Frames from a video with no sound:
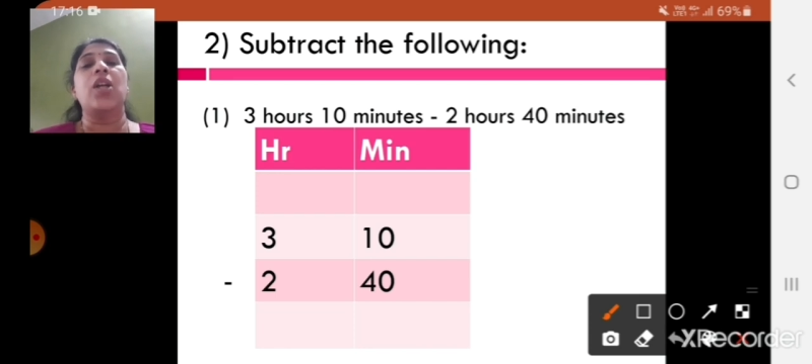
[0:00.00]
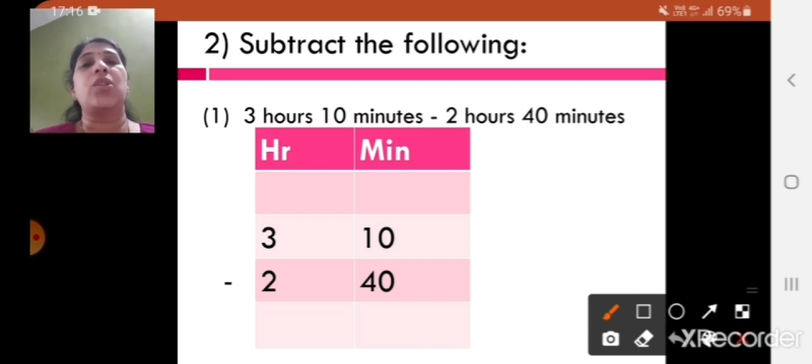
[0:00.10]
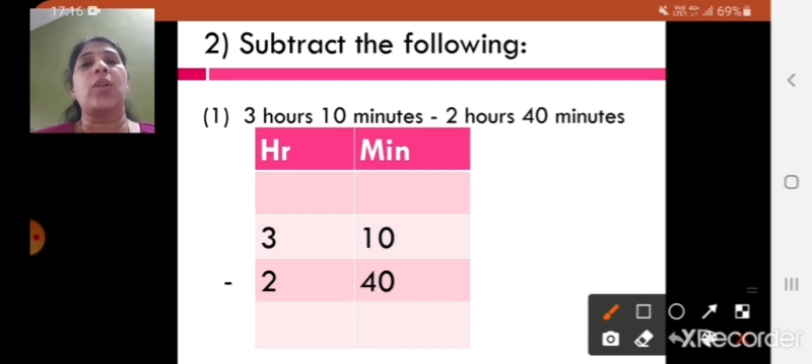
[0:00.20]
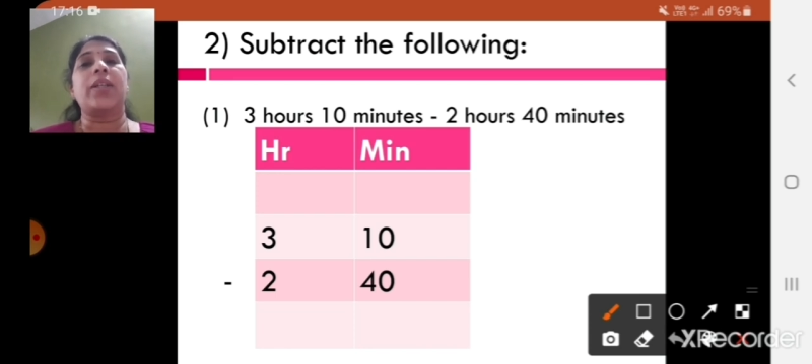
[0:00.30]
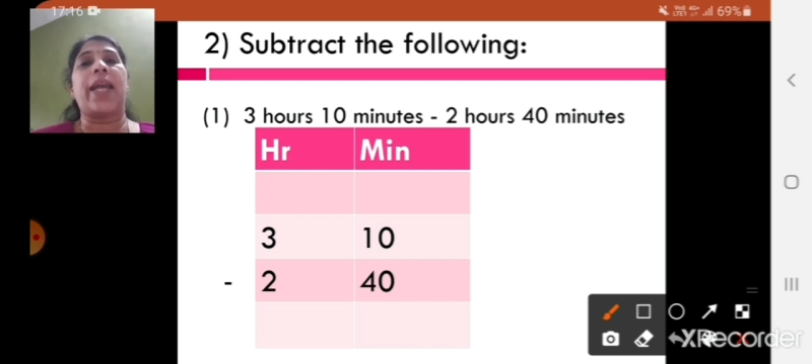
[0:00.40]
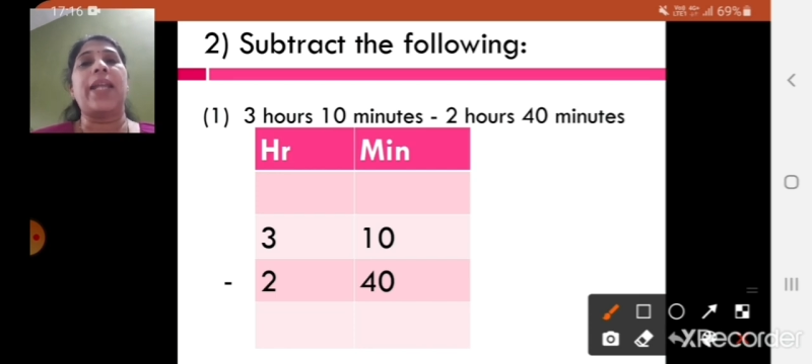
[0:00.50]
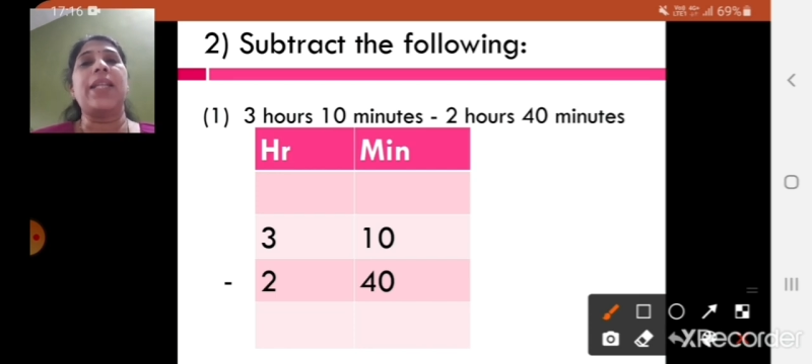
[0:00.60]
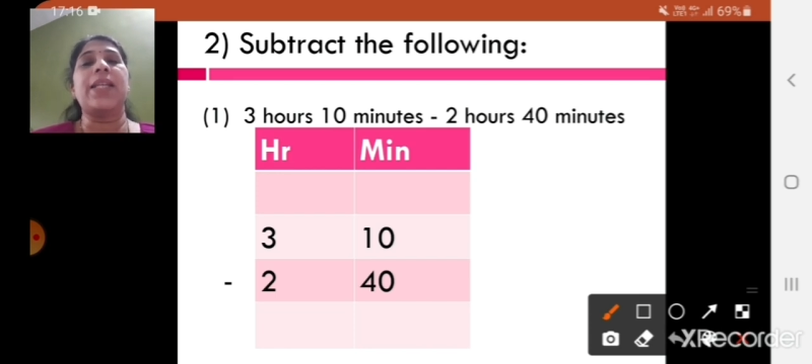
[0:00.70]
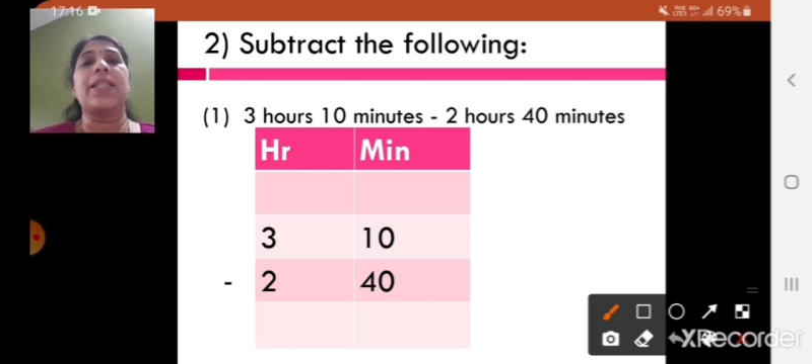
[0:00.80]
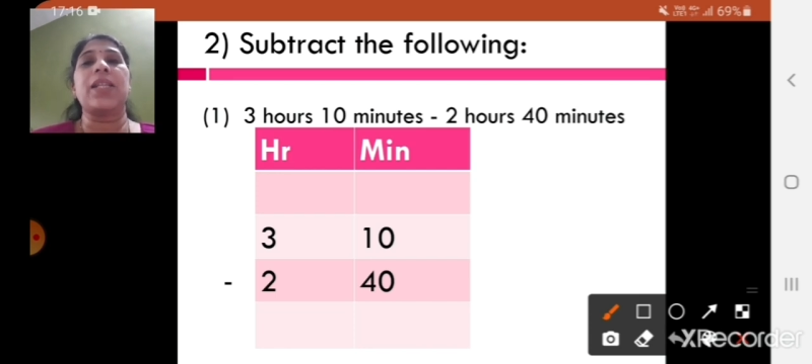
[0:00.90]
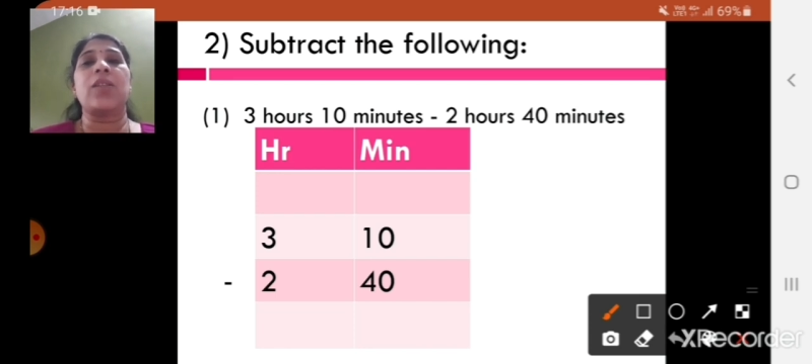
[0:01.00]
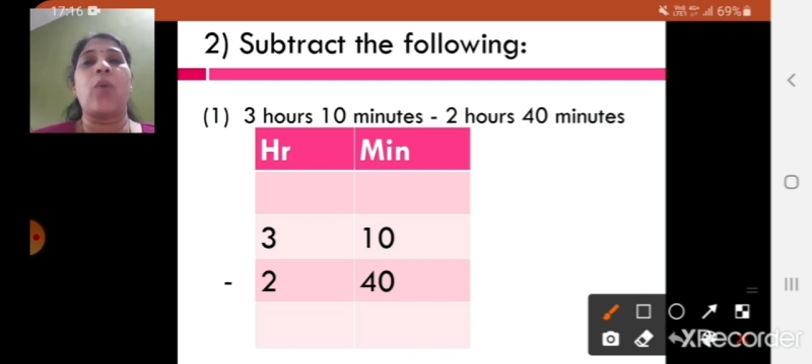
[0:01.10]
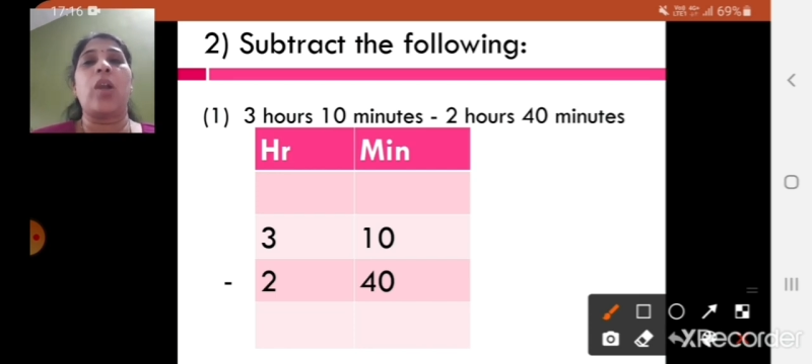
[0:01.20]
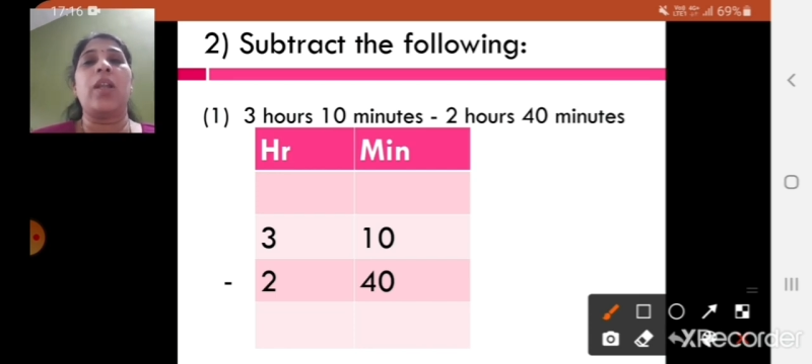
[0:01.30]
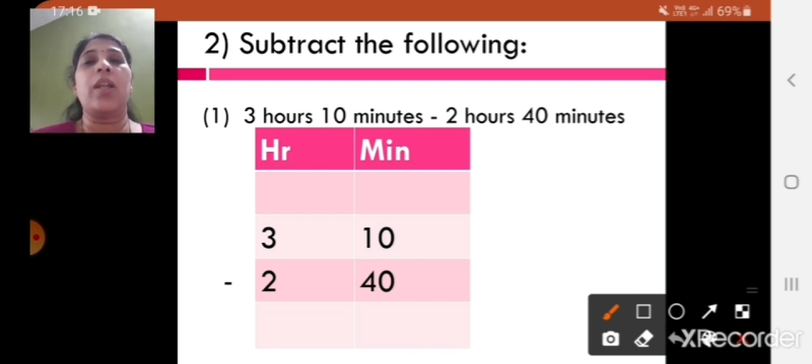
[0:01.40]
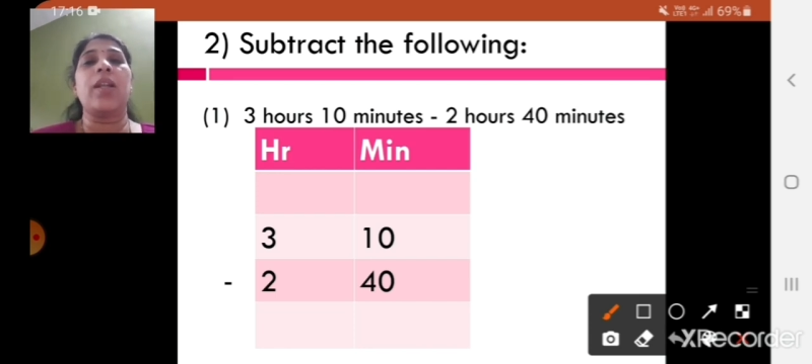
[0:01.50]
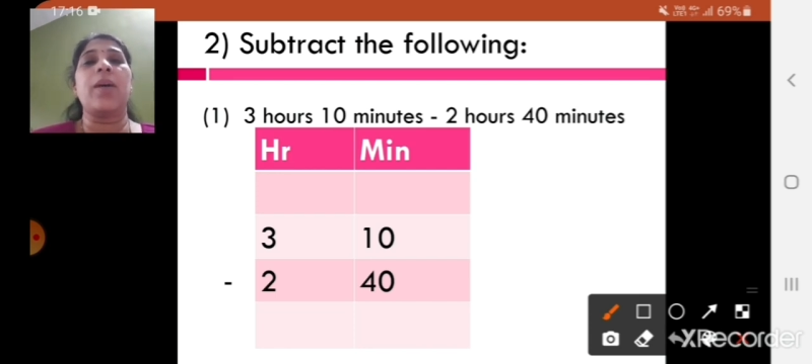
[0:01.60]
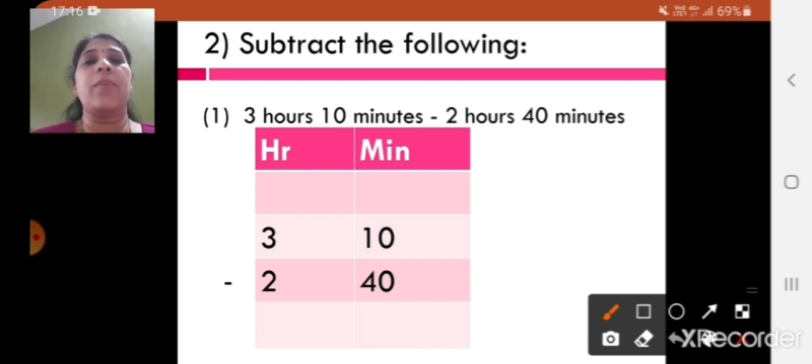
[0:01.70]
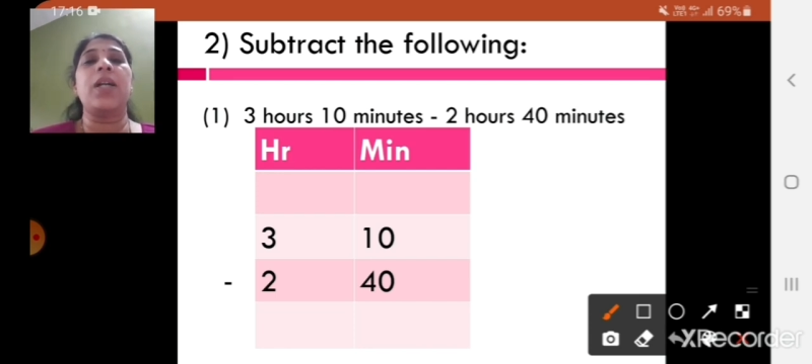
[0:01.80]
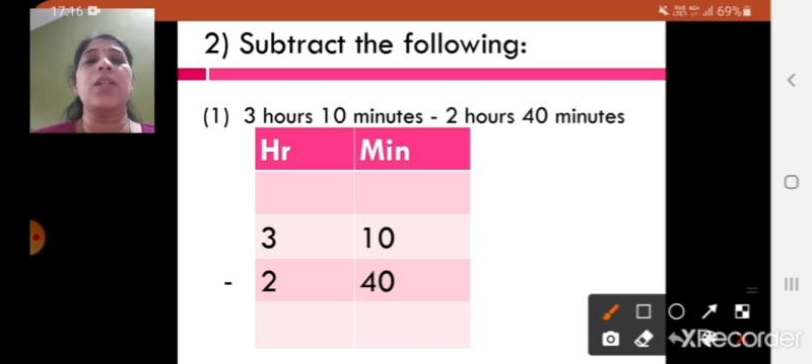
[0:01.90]
So 10 is a smaller
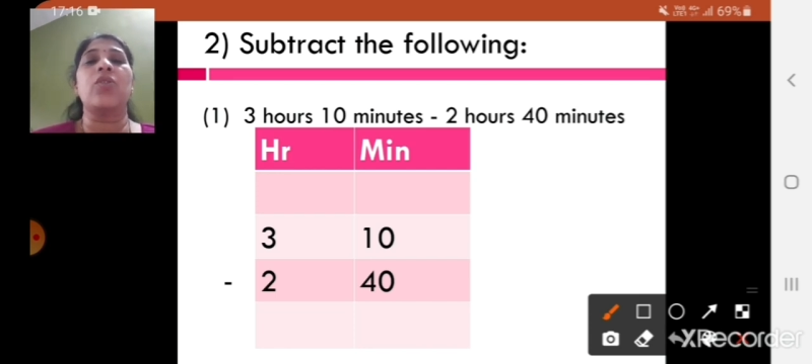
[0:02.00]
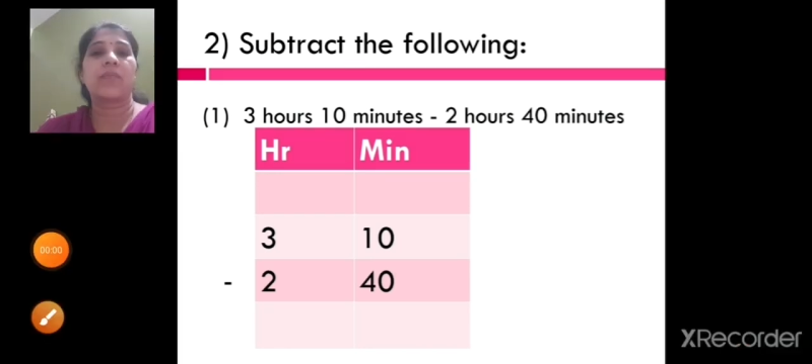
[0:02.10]
number.